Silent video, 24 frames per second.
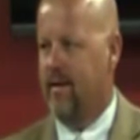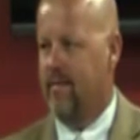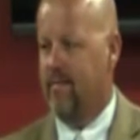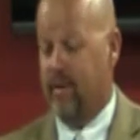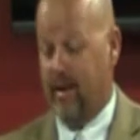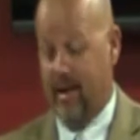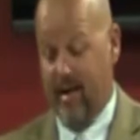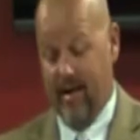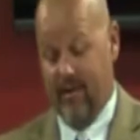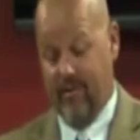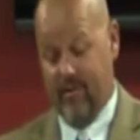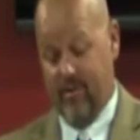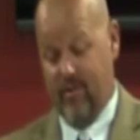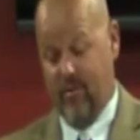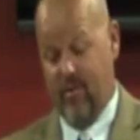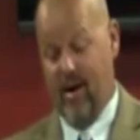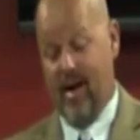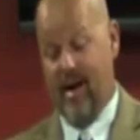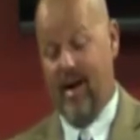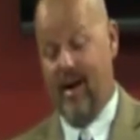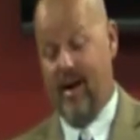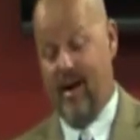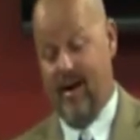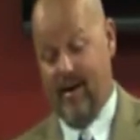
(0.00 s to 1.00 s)
But after a
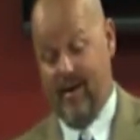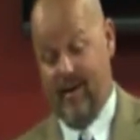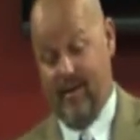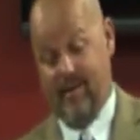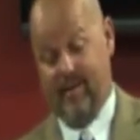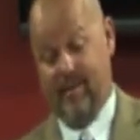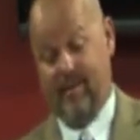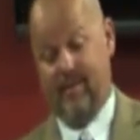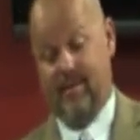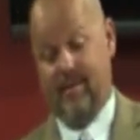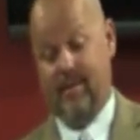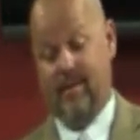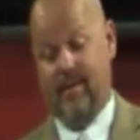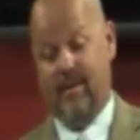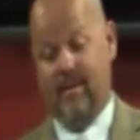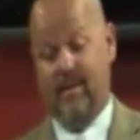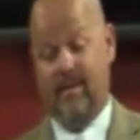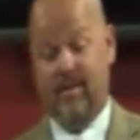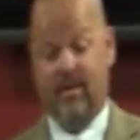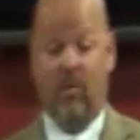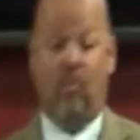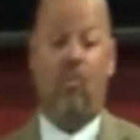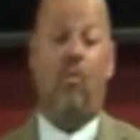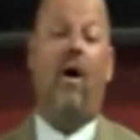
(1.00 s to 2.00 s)
while,
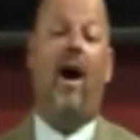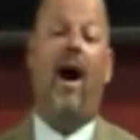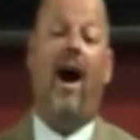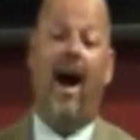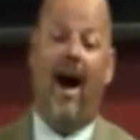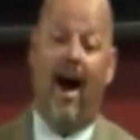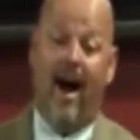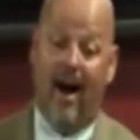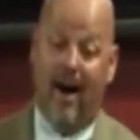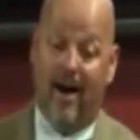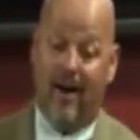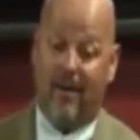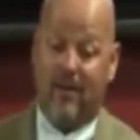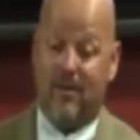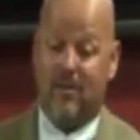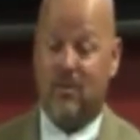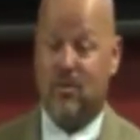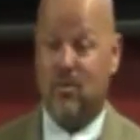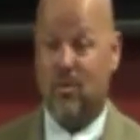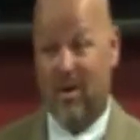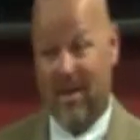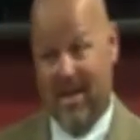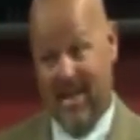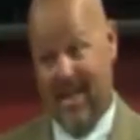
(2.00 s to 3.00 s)
the wiles
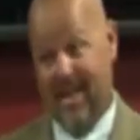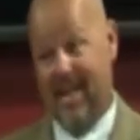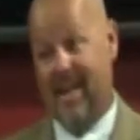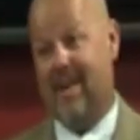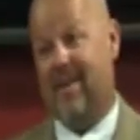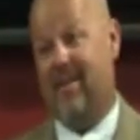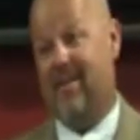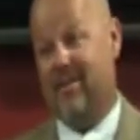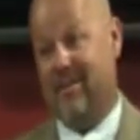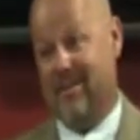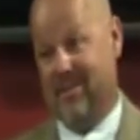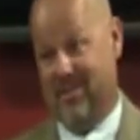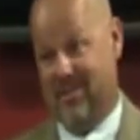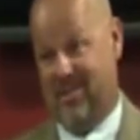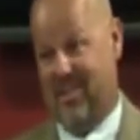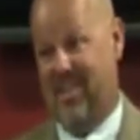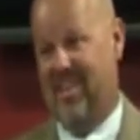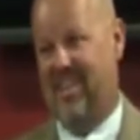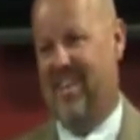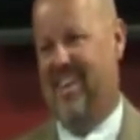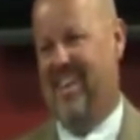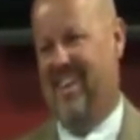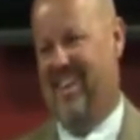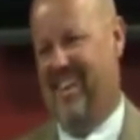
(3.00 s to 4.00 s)
weigh in on us.